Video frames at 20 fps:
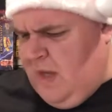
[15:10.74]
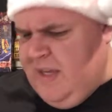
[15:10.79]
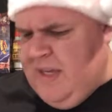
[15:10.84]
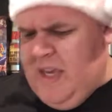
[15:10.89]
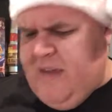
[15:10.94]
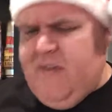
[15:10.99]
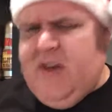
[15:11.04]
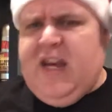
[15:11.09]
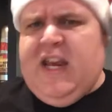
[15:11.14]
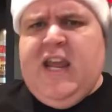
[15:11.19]

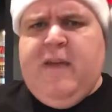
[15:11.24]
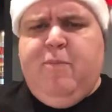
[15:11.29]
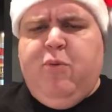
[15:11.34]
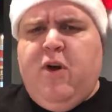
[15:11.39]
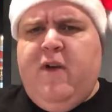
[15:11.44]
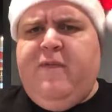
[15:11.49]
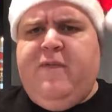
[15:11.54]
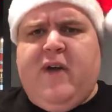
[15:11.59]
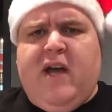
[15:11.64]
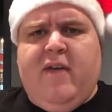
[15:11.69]
give it an
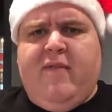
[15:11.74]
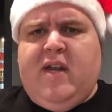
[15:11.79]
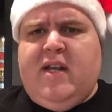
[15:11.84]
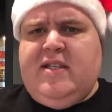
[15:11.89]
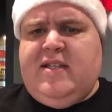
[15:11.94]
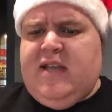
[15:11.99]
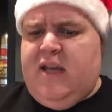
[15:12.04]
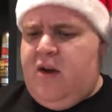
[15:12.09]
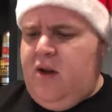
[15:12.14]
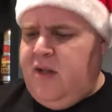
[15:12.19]
8.5 out of
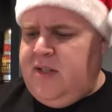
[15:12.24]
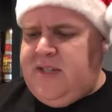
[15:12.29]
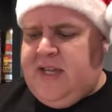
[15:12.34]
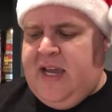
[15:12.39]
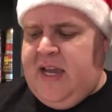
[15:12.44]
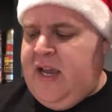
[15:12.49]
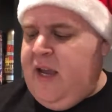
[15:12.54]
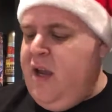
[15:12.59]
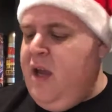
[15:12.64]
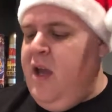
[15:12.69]
10 all
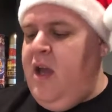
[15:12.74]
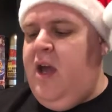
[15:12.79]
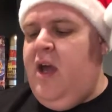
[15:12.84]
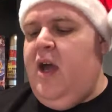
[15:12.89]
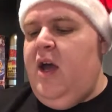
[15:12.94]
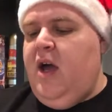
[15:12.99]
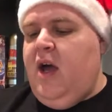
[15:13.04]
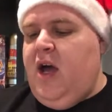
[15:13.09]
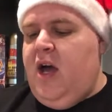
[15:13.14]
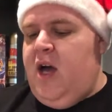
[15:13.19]
day.
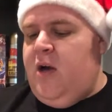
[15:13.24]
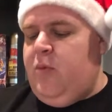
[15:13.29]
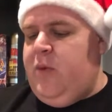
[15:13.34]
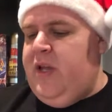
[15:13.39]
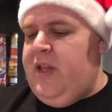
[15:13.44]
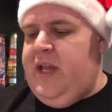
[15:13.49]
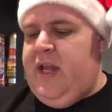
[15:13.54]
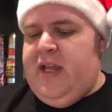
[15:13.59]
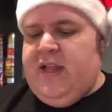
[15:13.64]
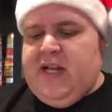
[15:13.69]

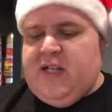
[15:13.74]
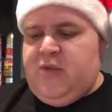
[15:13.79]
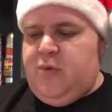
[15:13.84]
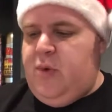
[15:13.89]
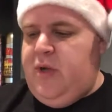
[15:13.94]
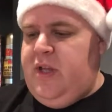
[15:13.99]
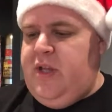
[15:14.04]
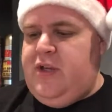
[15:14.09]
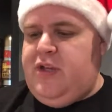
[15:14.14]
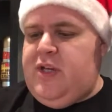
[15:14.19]
Really, and that's
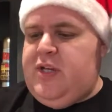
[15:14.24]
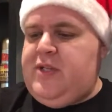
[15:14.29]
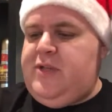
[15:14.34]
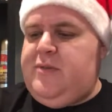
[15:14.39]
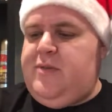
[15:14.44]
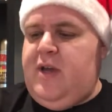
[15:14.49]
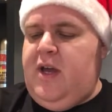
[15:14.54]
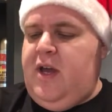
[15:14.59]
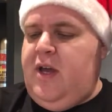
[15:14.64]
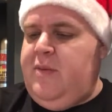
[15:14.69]
really
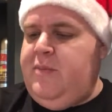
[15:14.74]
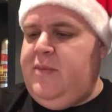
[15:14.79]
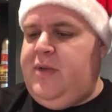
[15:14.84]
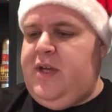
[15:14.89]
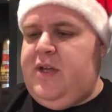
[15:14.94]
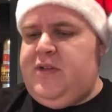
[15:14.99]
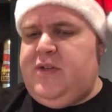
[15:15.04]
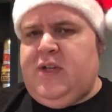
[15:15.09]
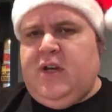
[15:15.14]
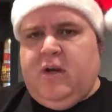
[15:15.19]
just
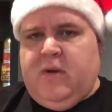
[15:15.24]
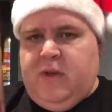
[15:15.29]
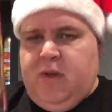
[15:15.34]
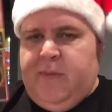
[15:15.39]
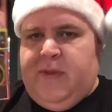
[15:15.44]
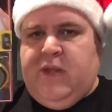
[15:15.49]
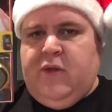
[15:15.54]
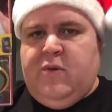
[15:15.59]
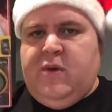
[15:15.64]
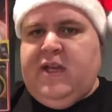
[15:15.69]
because you
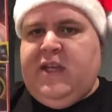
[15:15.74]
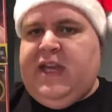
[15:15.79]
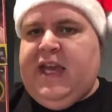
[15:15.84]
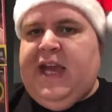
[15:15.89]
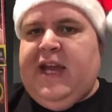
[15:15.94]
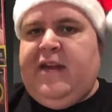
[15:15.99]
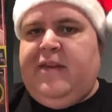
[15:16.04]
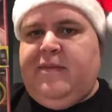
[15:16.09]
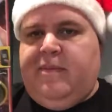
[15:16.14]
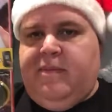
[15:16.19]
can
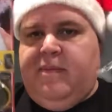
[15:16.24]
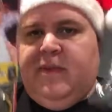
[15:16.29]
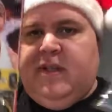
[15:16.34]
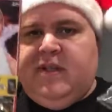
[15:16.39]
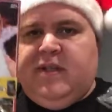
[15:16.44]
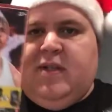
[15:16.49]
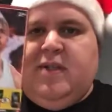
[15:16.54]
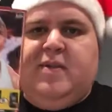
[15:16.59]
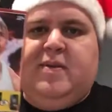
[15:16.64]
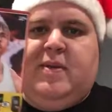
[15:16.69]
get
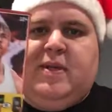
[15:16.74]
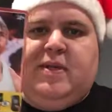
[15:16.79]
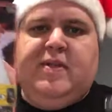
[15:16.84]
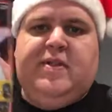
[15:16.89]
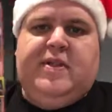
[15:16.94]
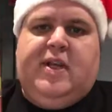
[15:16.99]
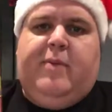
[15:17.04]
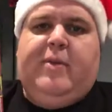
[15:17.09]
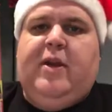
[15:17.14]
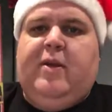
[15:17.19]
this is
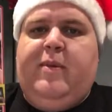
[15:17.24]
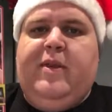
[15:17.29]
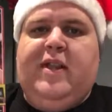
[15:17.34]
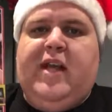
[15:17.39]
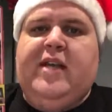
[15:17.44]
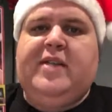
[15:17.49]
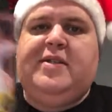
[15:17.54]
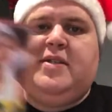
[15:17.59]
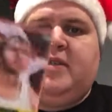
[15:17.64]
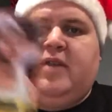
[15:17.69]
WWE
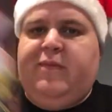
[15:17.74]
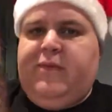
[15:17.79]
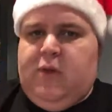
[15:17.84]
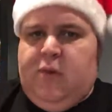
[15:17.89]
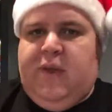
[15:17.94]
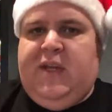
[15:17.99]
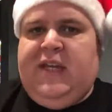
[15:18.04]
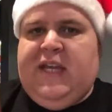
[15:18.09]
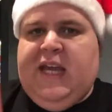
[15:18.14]
licensed stuff. You can